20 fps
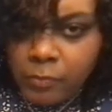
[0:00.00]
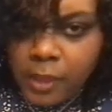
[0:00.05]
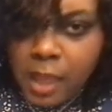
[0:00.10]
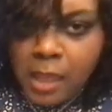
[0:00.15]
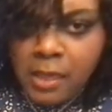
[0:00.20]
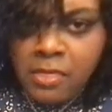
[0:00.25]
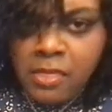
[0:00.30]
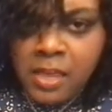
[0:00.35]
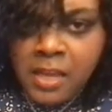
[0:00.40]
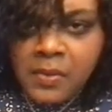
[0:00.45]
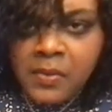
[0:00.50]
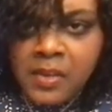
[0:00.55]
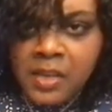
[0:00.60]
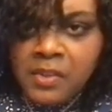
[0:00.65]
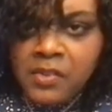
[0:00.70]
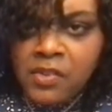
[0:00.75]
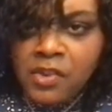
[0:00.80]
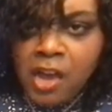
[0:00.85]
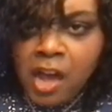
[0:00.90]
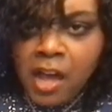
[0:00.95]
This
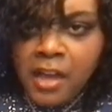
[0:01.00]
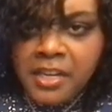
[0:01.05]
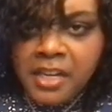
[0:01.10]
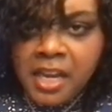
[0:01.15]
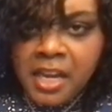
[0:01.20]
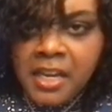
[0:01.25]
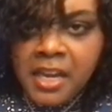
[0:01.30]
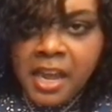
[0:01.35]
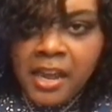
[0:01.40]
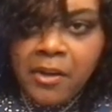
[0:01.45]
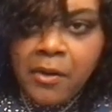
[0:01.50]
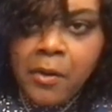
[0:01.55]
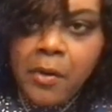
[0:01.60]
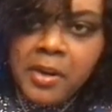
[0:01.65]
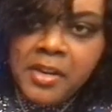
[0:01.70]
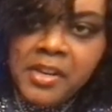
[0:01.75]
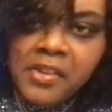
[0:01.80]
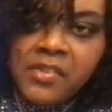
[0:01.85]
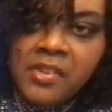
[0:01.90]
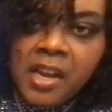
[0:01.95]
is not an error.
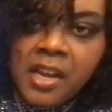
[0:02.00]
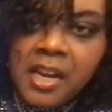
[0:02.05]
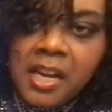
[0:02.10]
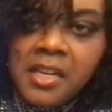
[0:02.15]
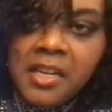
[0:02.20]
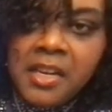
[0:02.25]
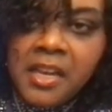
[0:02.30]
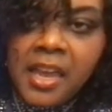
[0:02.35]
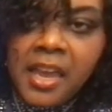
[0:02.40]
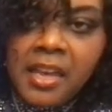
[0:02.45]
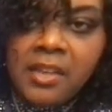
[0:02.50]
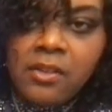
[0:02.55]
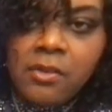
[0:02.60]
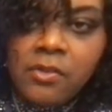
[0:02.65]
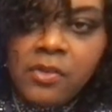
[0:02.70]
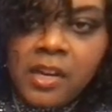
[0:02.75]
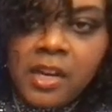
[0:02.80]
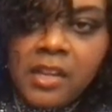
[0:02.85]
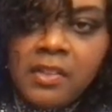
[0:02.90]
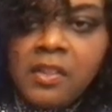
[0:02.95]
It does not indicate
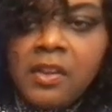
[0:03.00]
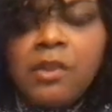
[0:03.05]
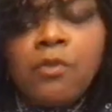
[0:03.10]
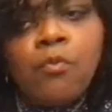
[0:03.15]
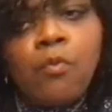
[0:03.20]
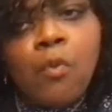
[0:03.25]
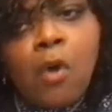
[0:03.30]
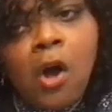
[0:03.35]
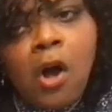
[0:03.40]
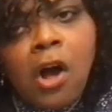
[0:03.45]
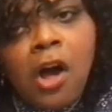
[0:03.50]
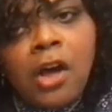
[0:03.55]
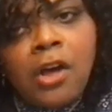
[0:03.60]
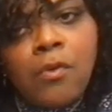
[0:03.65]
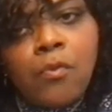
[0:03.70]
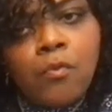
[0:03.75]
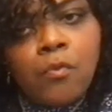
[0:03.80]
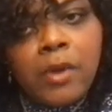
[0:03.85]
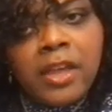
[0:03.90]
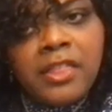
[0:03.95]
there's anything
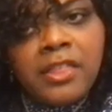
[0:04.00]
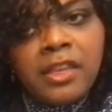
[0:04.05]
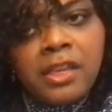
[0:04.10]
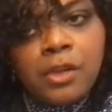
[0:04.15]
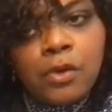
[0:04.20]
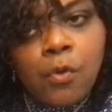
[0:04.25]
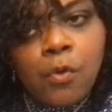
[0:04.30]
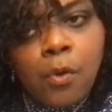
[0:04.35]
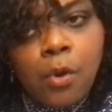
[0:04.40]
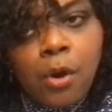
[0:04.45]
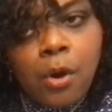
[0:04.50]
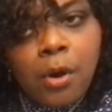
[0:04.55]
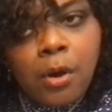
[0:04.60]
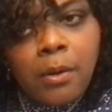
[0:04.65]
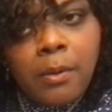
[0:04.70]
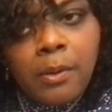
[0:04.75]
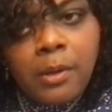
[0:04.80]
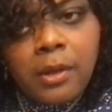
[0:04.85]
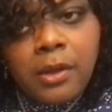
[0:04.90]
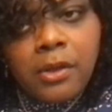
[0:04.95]
wrong with your
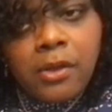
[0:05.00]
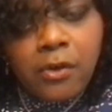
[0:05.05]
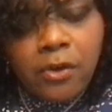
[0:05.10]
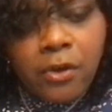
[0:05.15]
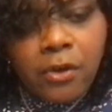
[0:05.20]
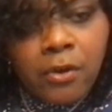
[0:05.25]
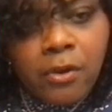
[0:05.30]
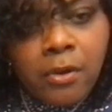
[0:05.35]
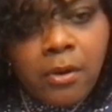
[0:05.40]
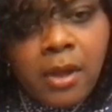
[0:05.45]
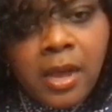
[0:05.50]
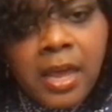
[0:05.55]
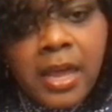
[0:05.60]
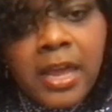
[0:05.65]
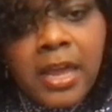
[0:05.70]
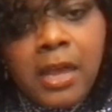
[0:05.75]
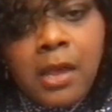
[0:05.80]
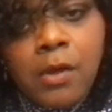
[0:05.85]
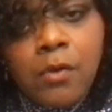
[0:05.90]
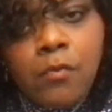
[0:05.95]
cooker.
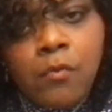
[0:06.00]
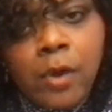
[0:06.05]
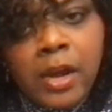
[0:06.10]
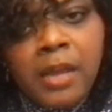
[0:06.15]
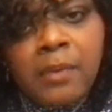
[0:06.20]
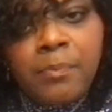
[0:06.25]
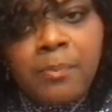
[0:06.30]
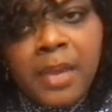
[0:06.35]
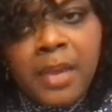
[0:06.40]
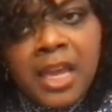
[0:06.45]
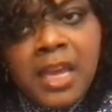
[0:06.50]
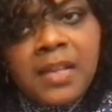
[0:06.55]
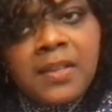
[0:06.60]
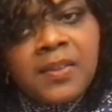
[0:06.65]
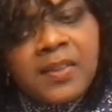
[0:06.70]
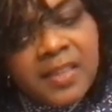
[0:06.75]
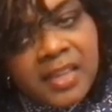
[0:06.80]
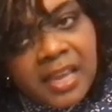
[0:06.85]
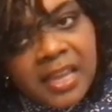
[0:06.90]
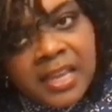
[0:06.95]
What it
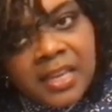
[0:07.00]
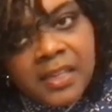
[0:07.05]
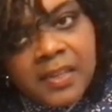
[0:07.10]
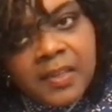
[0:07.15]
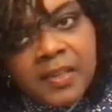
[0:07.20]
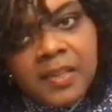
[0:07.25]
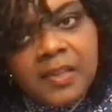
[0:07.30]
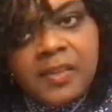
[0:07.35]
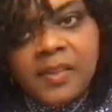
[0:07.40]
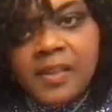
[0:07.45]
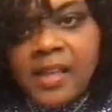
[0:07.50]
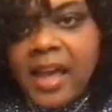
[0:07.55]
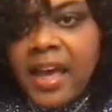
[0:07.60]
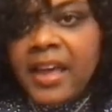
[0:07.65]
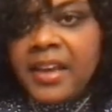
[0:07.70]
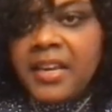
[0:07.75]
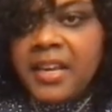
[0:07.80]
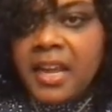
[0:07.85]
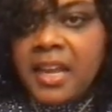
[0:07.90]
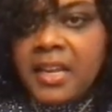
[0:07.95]
means is
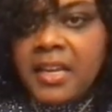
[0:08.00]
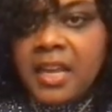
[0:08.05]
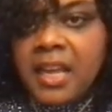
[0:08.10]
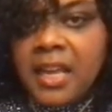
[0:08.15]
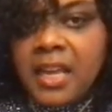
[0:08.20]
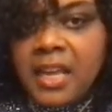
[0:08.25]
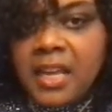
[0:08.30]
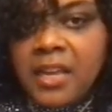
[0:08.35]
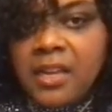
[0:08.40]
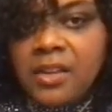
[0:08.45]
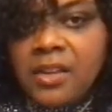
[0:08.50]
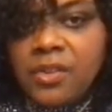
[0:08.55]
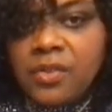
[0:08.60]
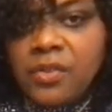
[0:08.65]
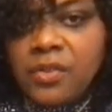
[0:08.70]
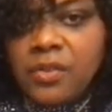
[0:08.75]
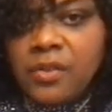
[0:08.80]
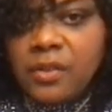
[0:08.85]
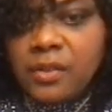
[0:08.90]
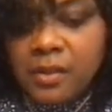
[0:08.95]
that it
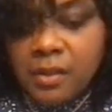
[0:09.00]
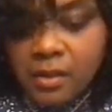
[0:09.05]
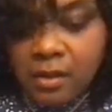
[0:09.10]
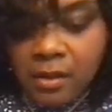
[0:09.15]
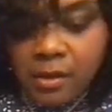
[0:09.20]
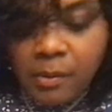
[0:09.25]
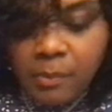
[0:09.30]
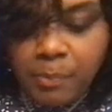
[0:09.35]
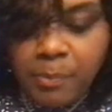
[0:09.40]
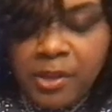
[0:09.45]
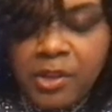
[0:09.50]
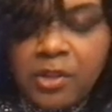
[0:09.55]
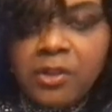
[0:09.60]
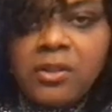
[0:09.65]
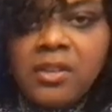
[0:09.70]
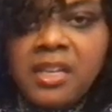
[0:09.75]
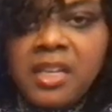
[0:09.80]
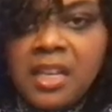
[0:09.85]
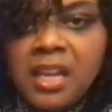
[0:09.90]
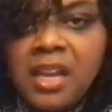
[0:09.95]
is
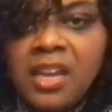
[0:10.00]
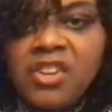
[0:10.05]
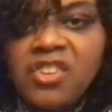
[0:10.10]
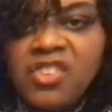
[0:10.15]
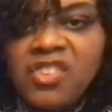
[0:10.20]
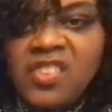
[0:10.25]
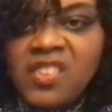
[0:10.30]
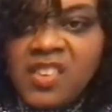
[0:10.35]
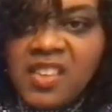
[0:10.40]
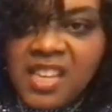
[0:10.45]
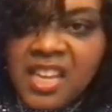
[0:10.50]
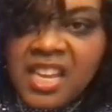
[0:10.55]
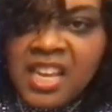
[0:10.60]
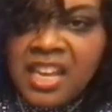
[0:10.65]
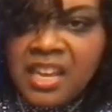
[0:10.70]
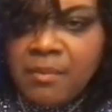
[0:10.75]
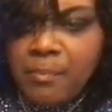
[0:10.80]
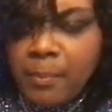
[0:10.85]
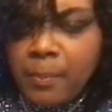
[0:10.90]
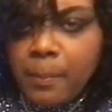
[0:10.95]
building
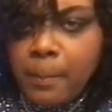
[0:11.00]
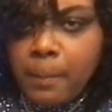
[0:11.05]
steam.